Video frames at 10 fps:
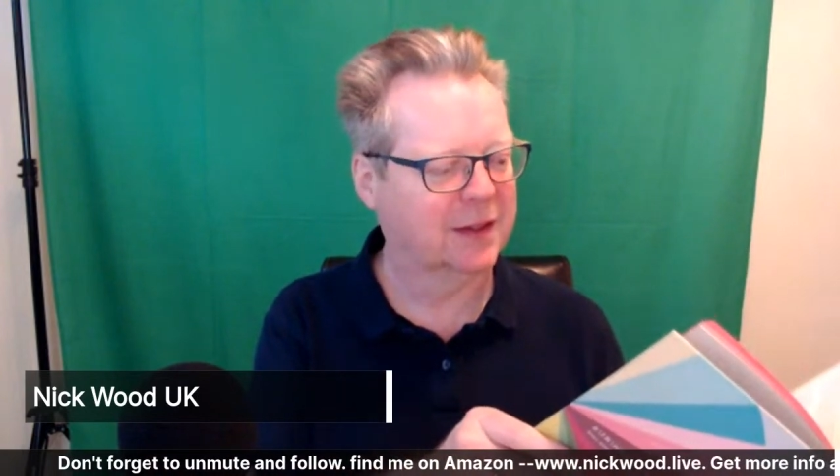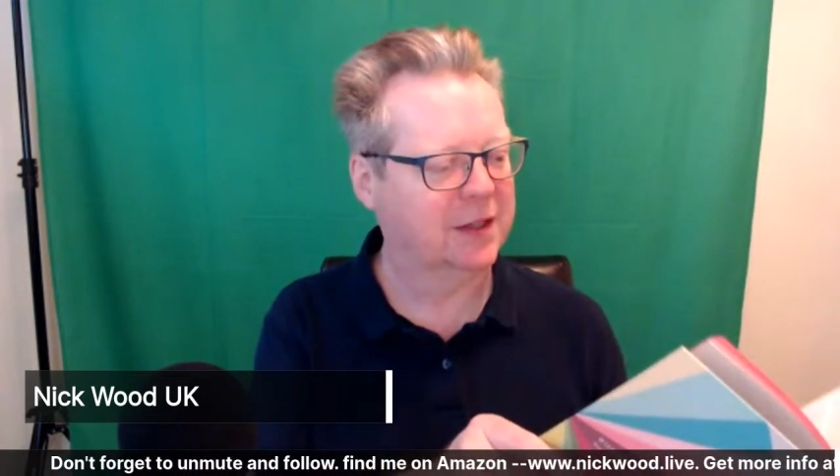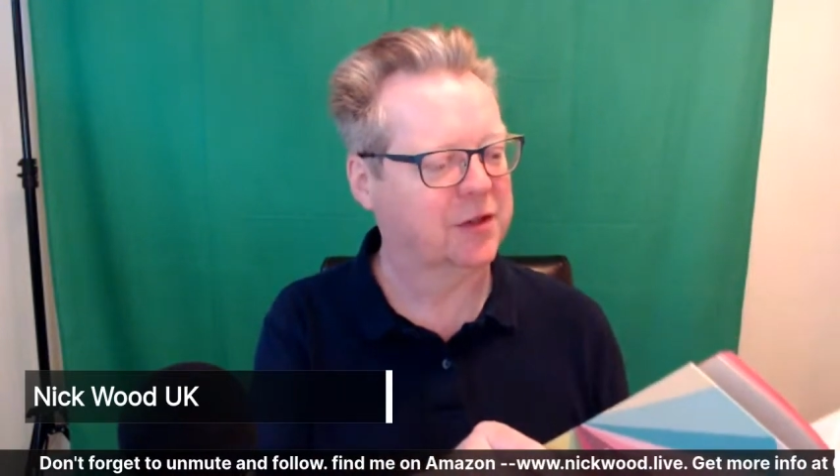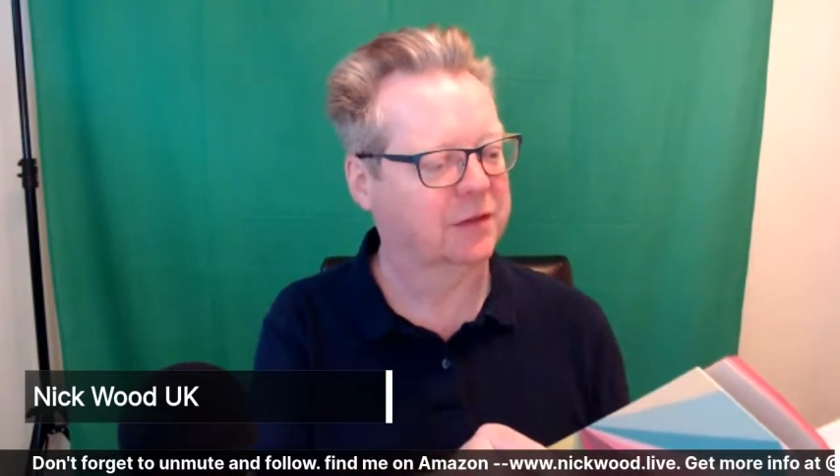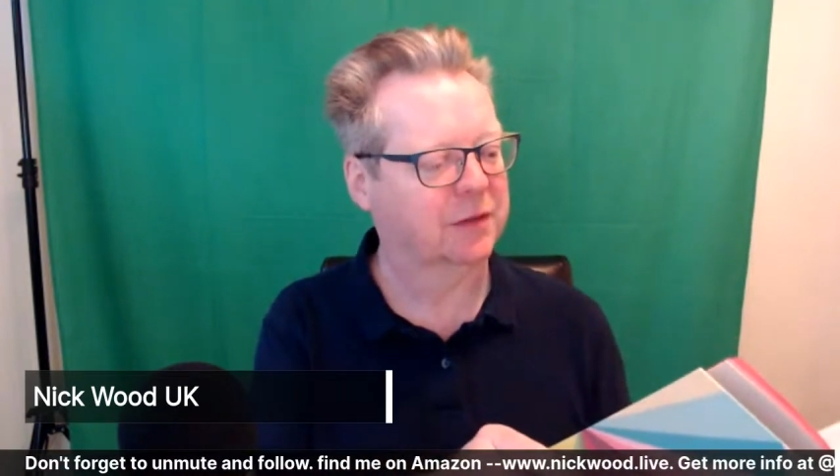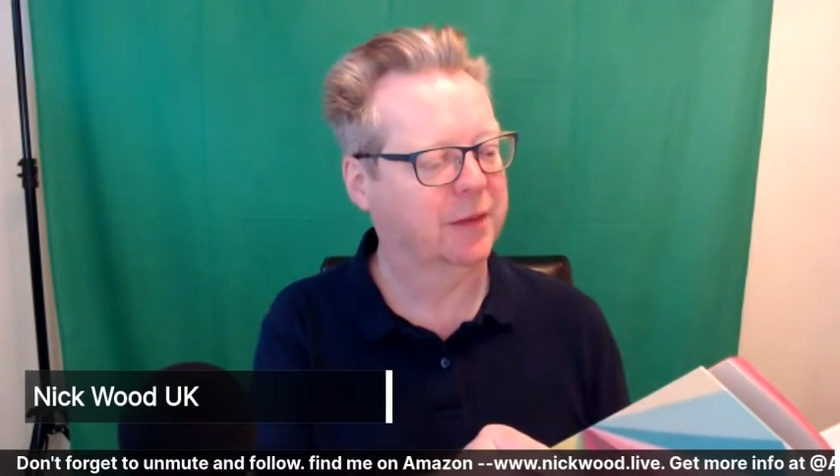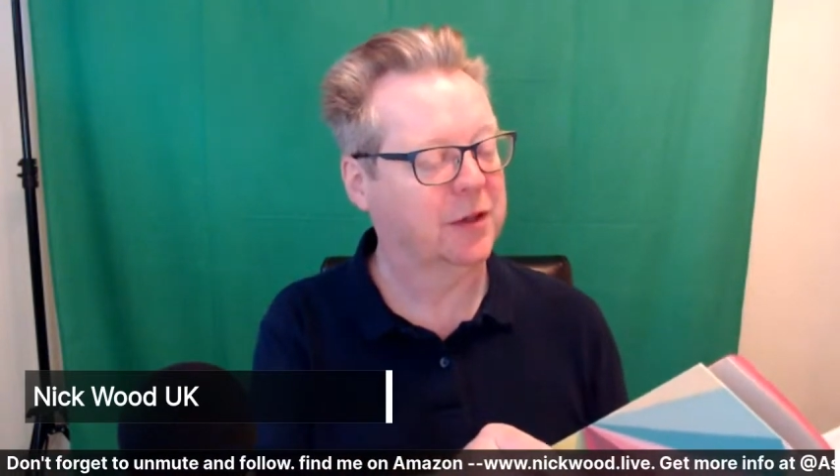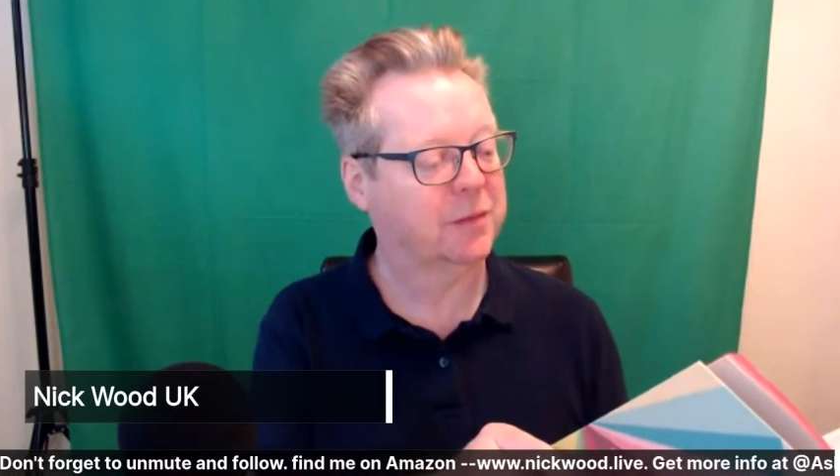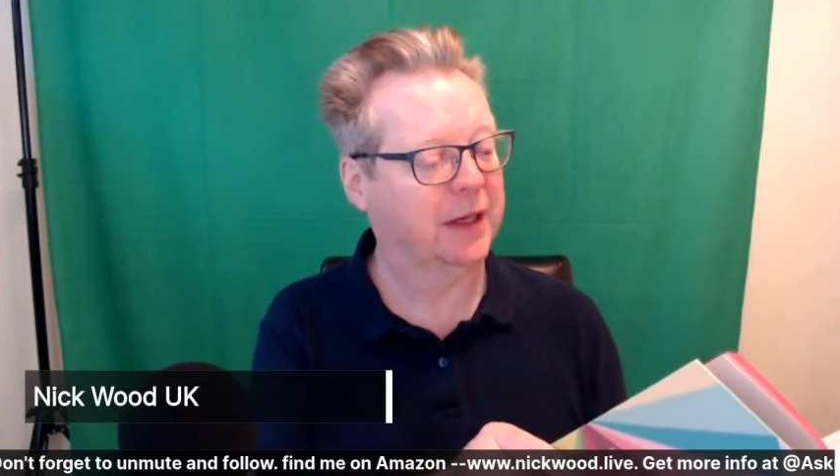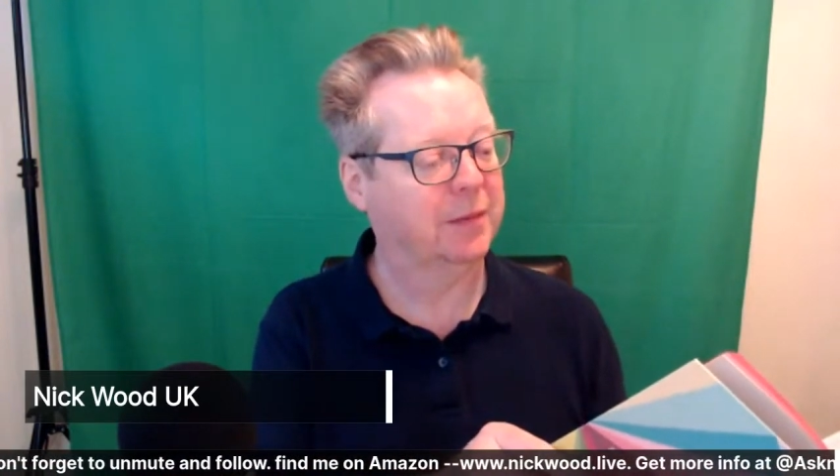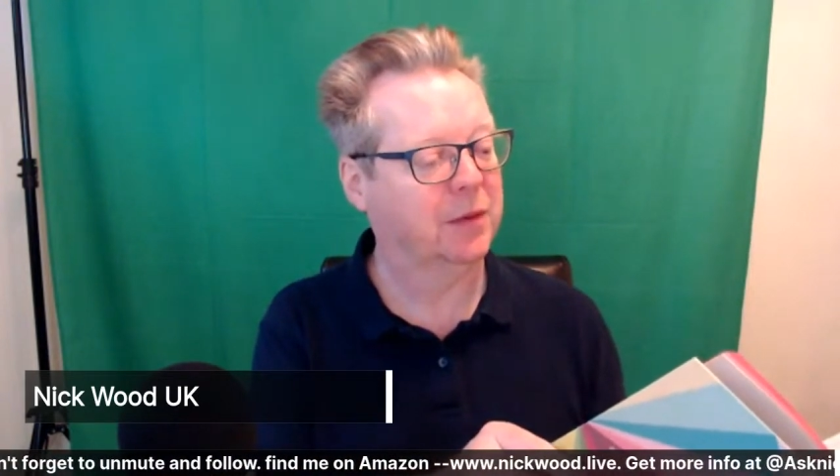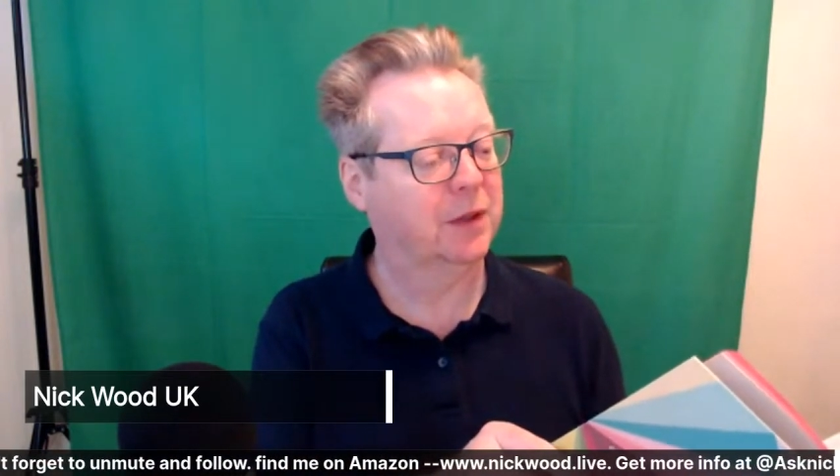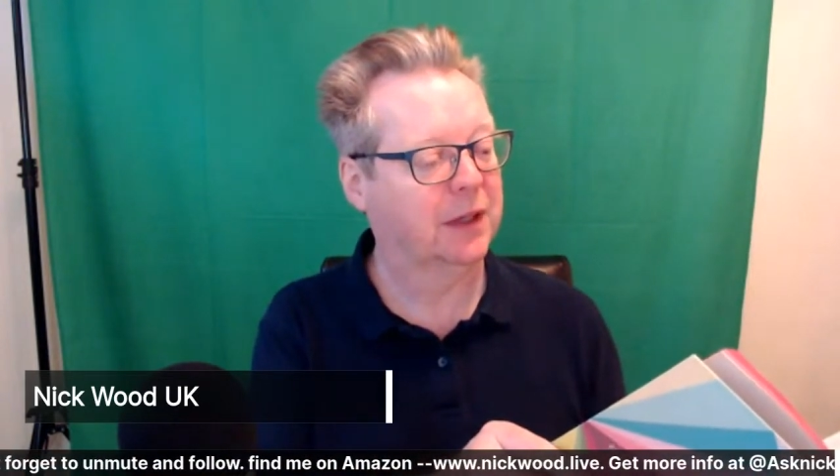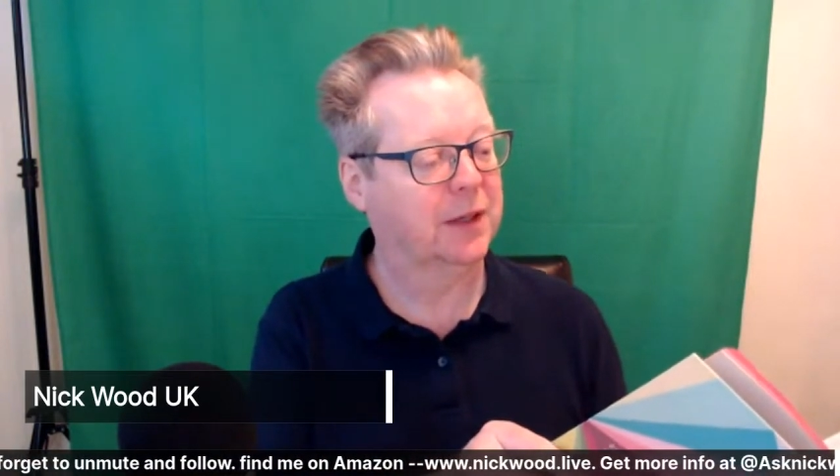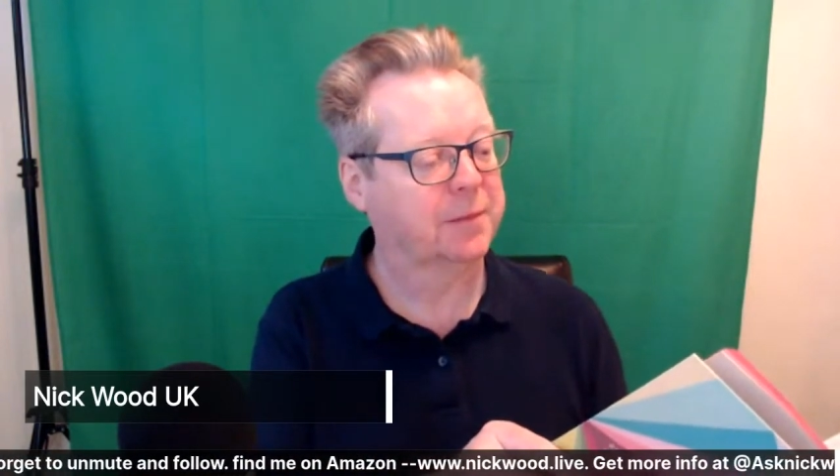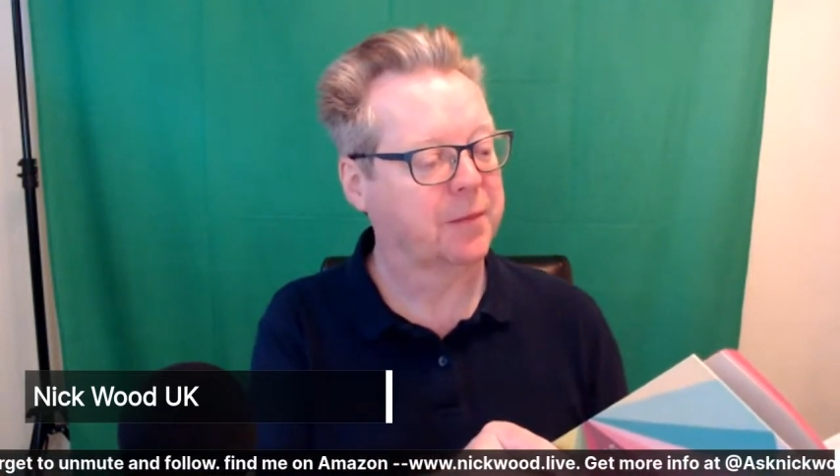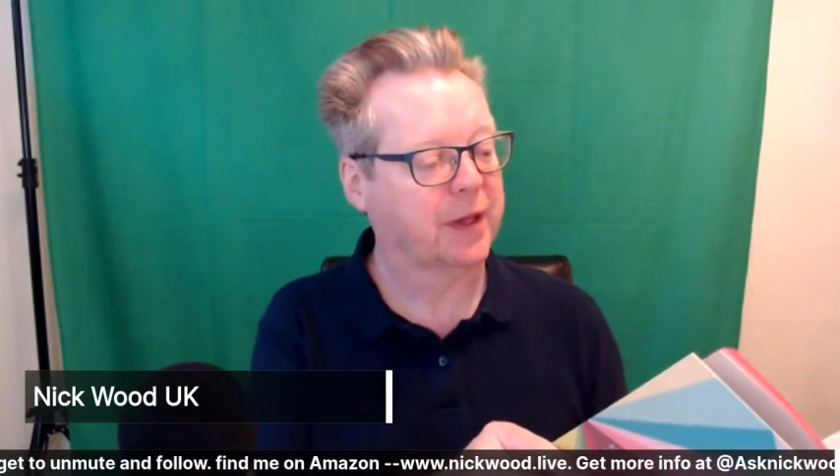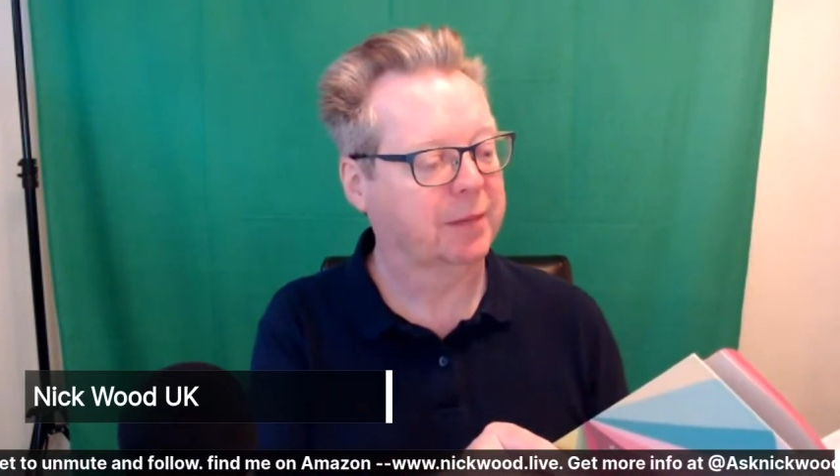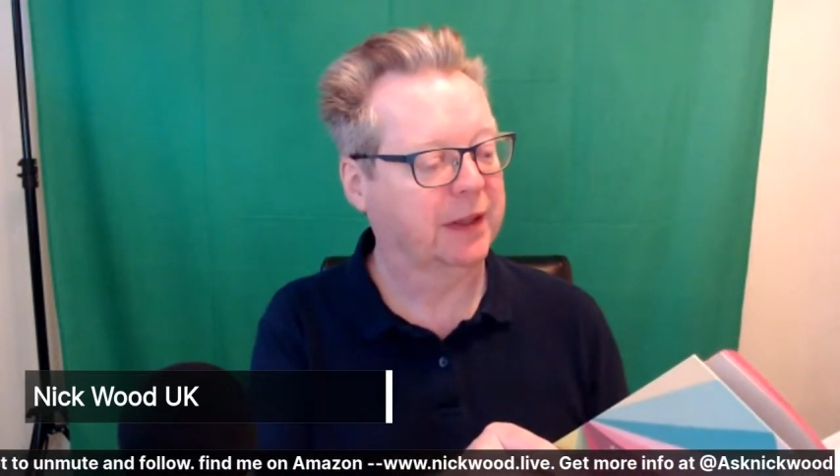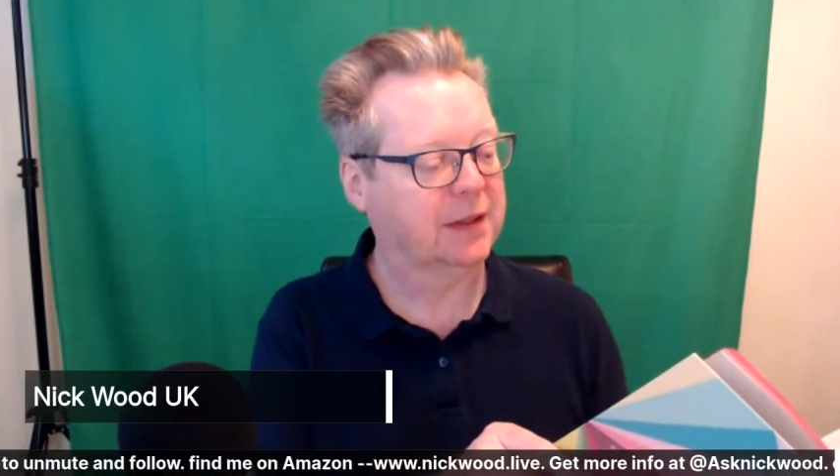dish for most people,
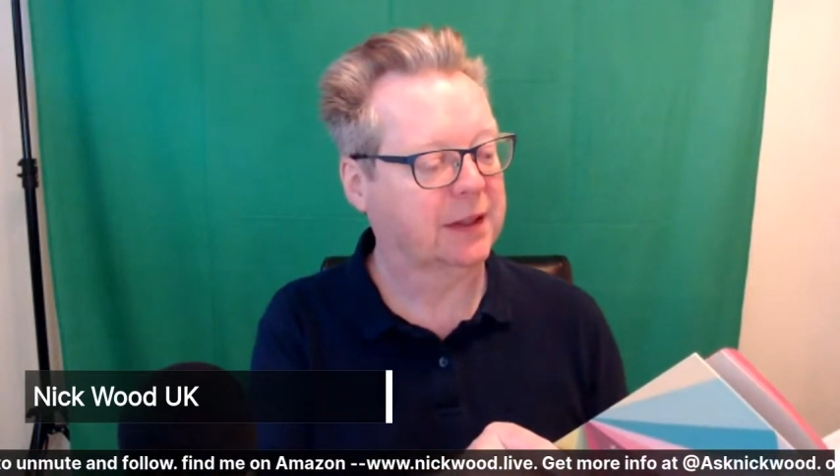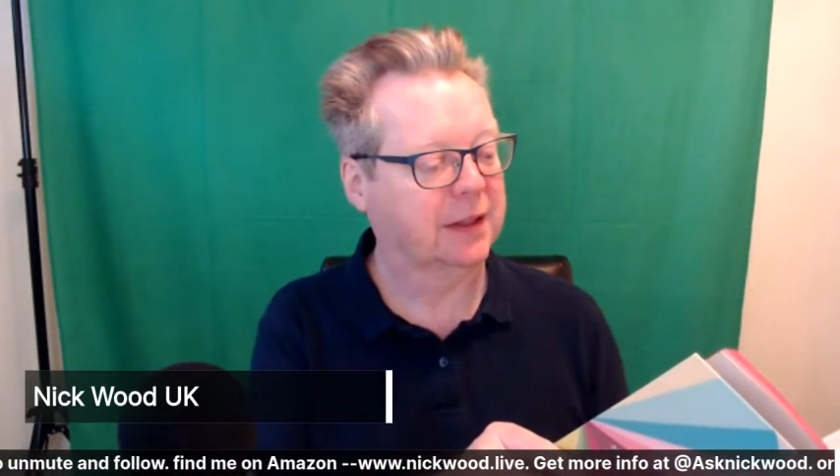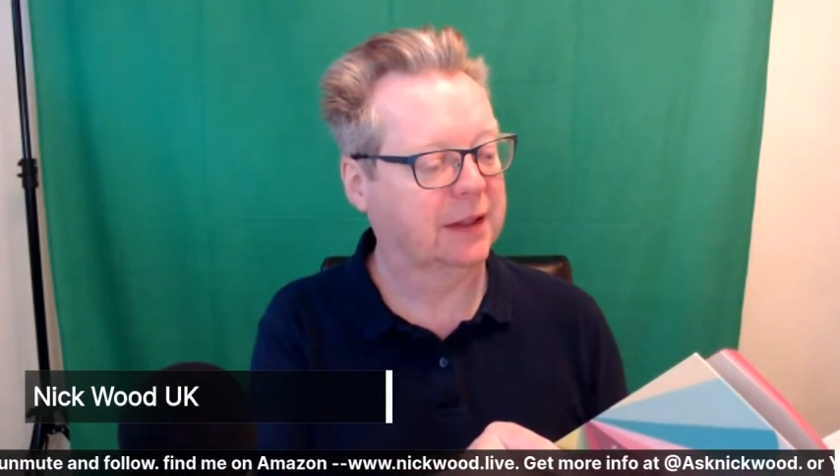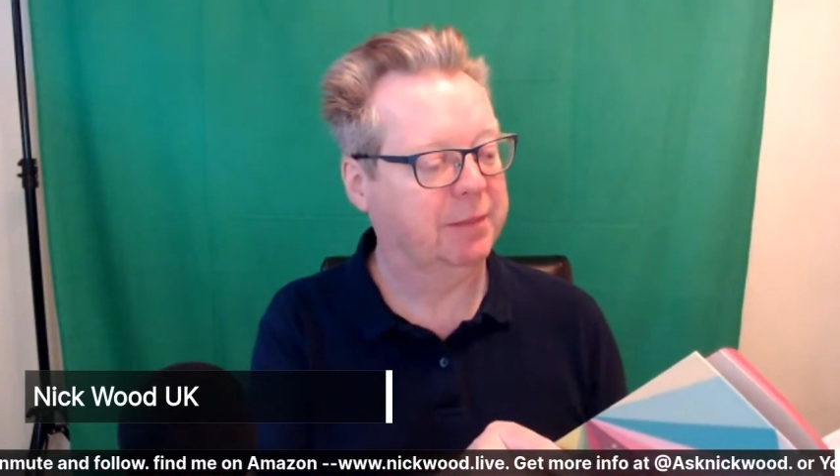but uh,